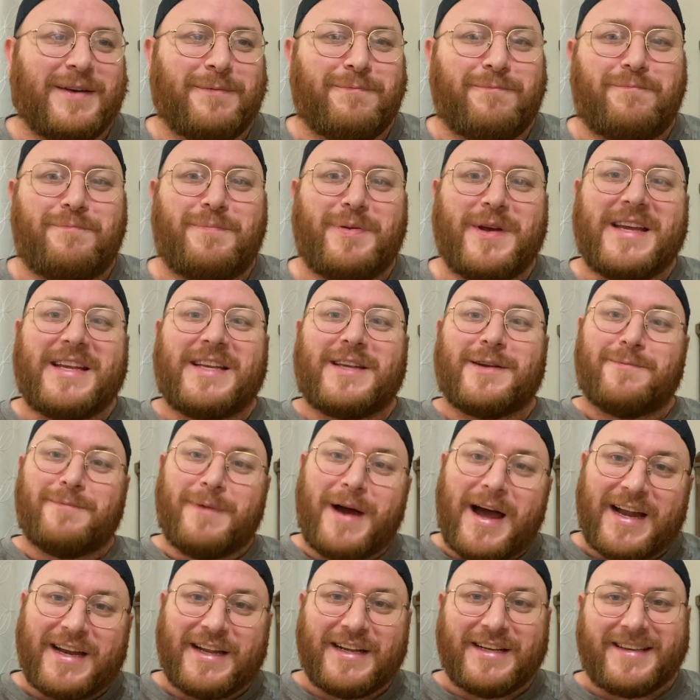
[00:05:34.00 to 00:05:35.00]
be
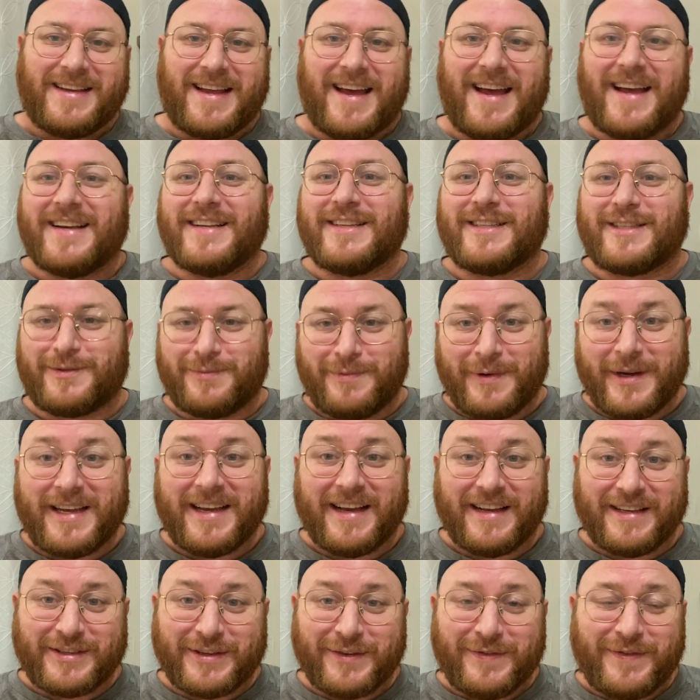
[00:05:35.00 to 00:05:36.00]
demonetized
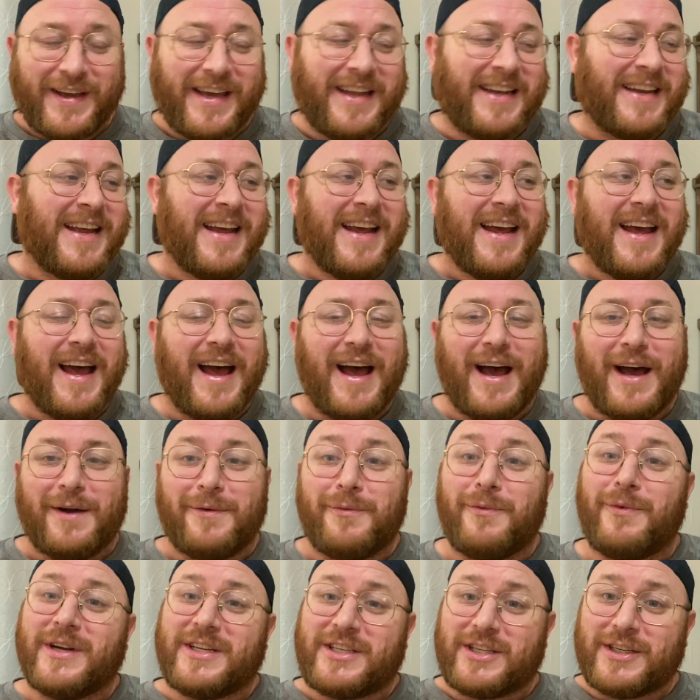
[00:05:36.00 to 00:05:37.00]
because of it,
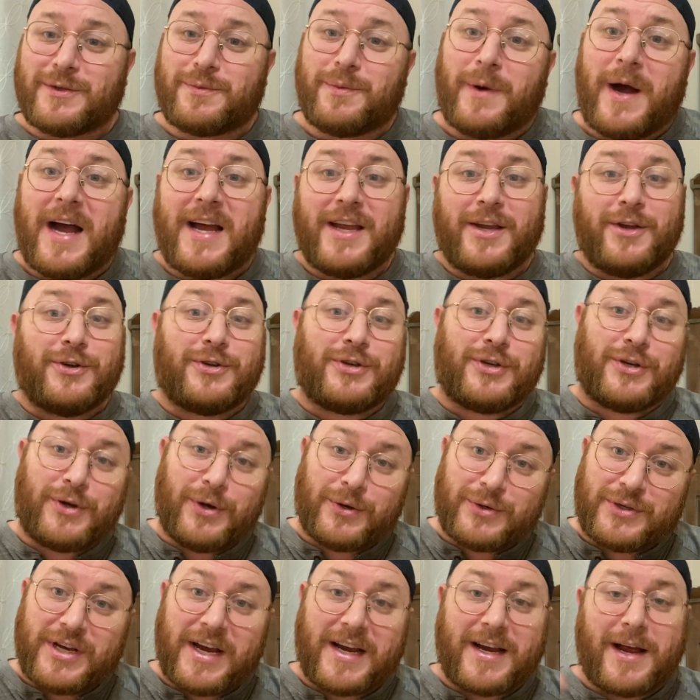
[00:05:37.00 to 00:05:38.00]
which is why you should
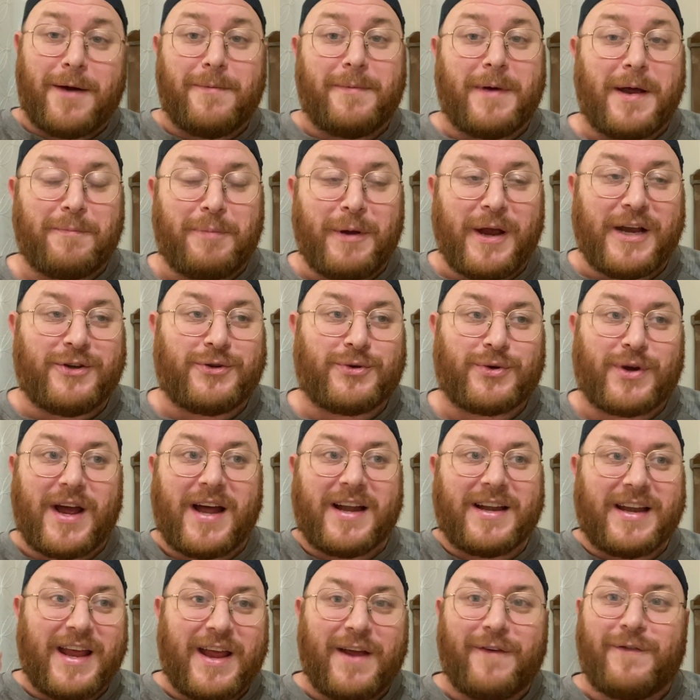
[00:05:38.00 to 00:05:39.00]
go check out my
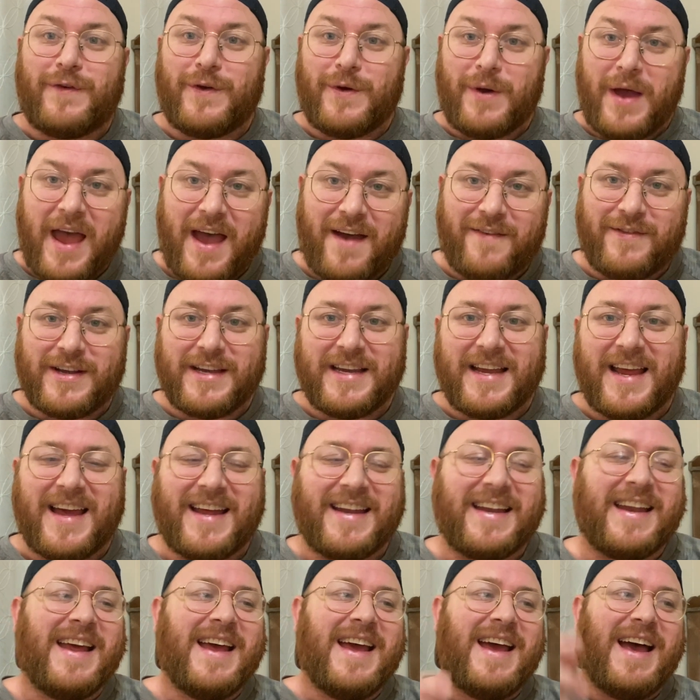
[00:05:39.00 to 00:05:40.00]
Patreon if you haven't
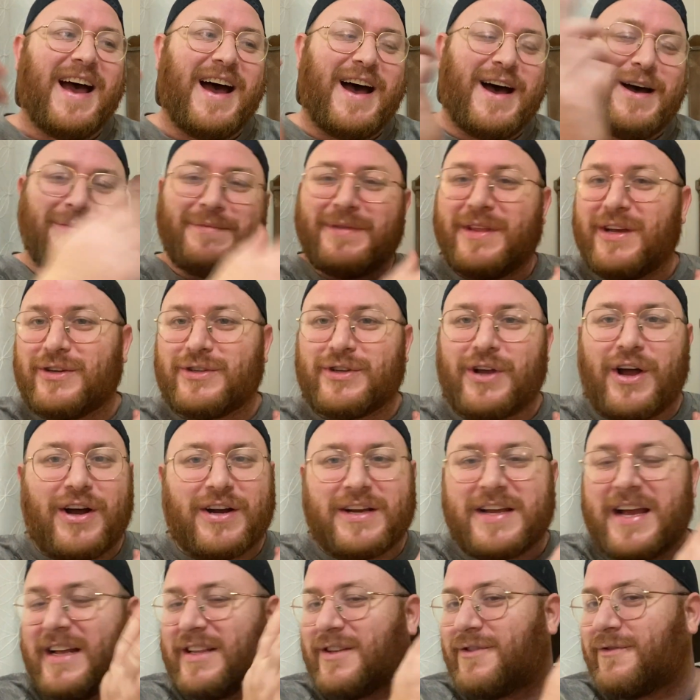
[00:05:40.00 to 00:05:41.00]
yet. There's
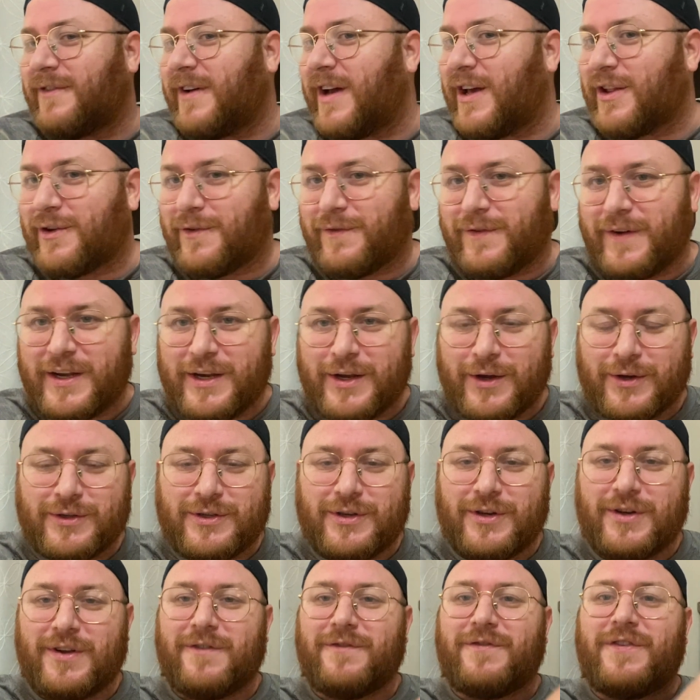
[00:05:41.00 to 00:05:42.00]
all kinds of other
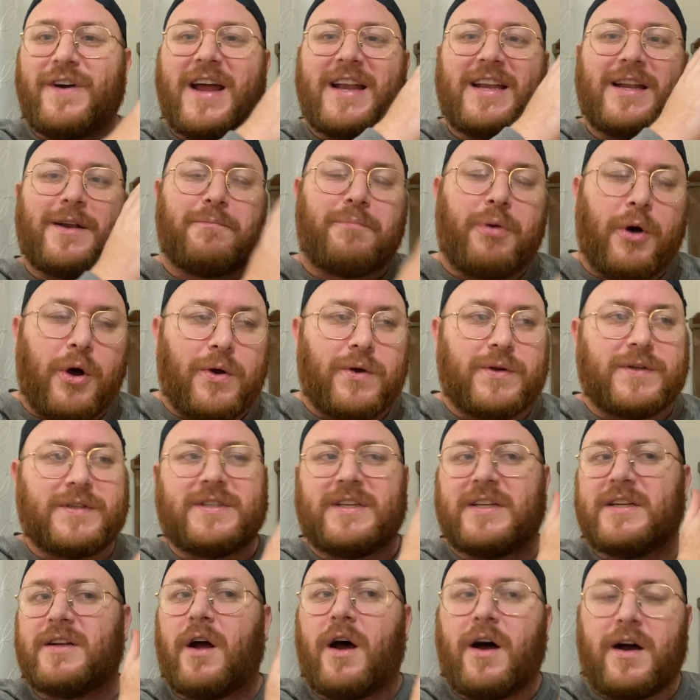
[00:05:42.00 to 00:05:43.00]
videos you can find in
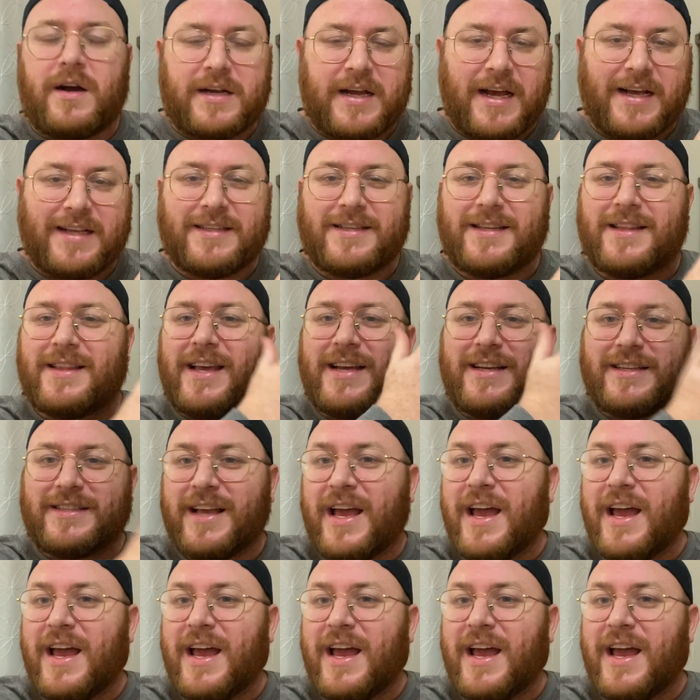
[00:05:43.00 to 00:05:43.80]
polls and all kinds of things